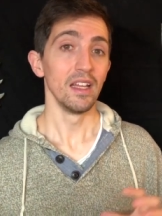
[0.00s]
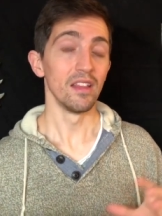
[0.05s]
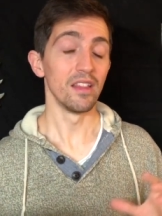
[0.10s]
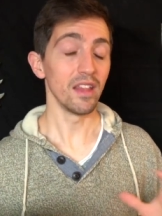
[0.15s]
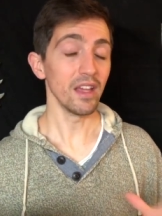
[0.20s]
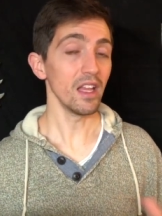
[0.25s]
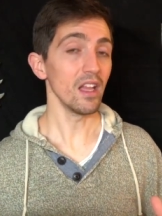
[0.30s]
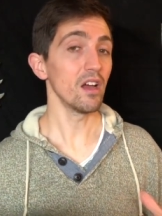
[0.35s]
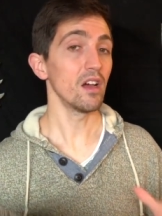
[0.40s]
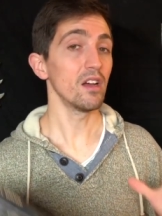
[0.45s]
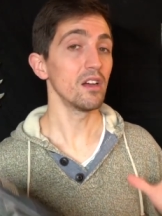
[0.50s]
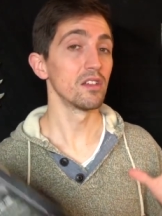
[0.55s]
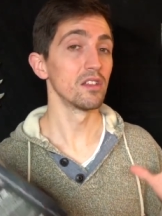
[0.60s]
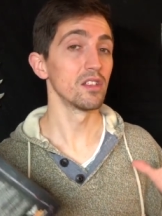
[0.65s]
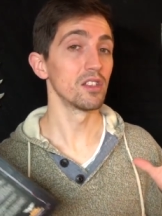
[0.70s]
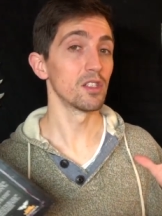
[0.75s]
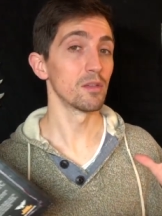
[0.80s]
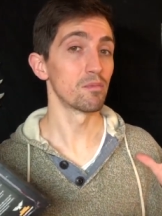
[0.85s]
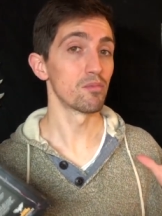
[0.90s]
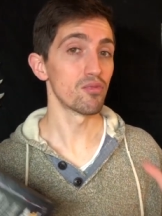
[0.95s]
they are
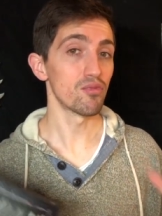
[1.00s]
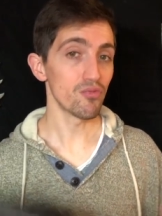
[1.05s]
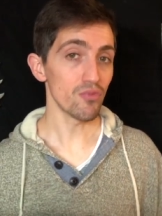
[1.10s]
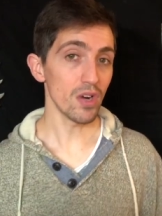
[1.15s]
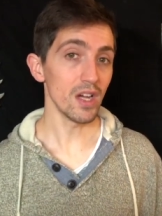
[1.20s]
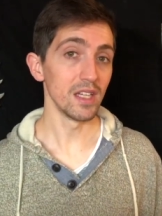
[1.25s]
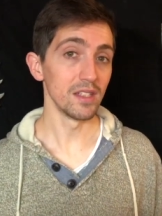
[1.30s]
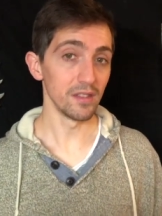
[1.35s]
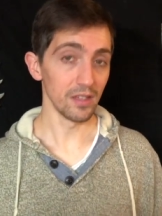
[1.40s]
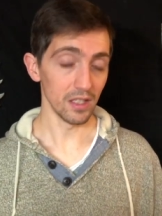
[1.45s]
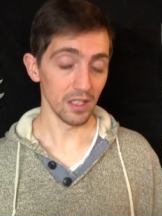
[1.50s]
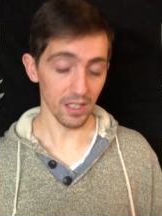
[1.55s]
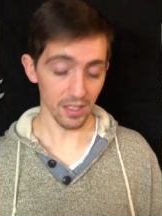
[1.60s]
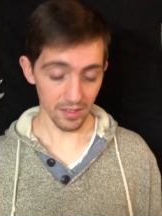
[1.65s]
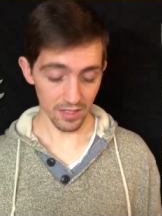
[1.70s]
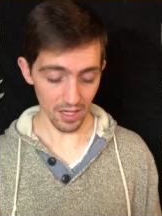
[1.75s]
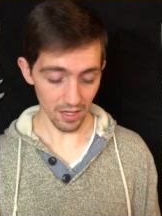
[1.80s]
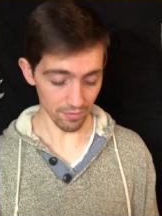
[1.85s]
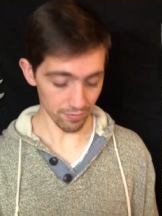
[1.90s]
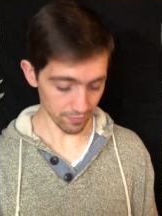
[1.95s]
surprisingly
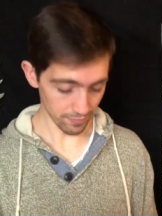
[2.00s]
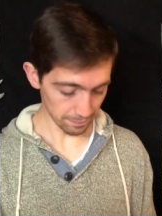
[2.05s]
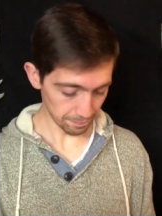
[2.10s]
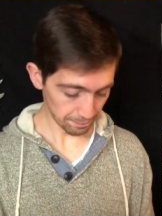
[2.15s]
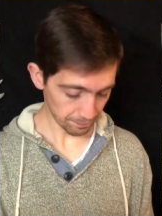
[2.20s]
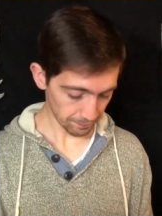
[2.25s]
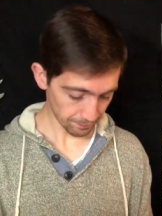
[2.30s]
tough.